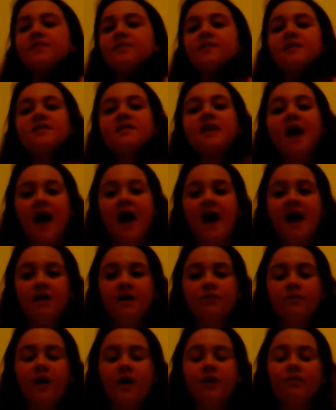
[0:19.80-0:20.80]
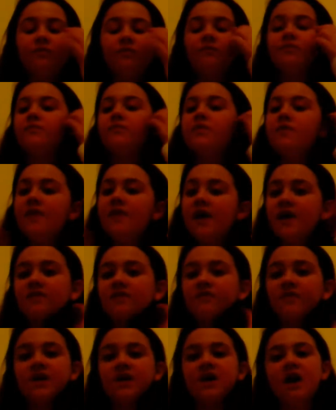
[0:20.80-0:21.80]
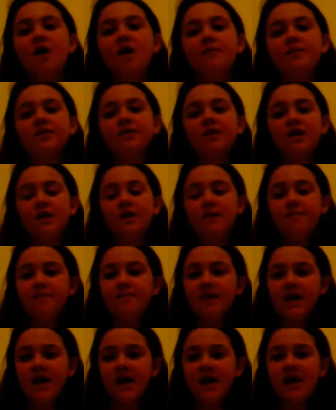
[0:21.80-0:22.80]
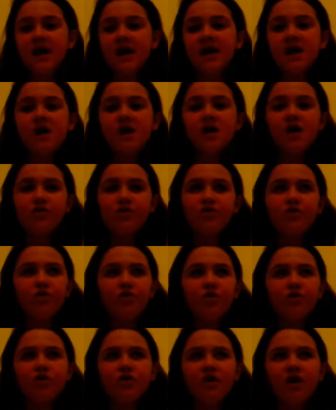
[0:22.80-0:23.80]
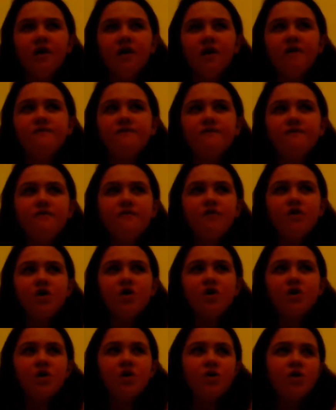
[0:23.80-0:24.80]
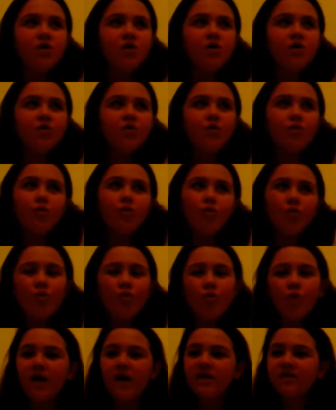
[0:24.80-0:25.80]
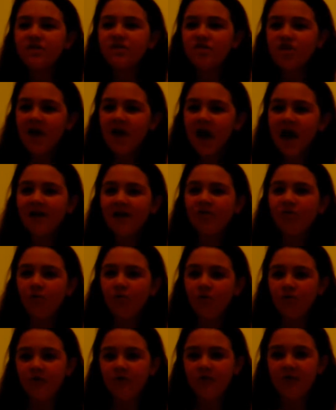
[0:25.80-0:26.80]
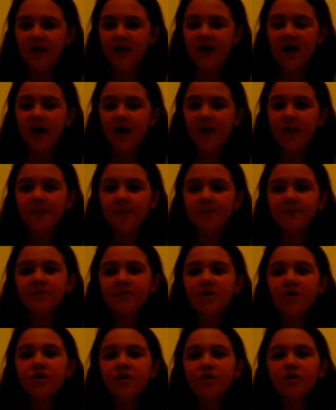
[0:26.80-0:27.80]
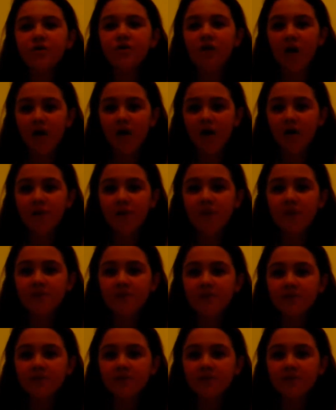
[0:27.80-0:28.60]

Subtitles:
today, well, this video is going to be a sort of questionnaire sort of video. So,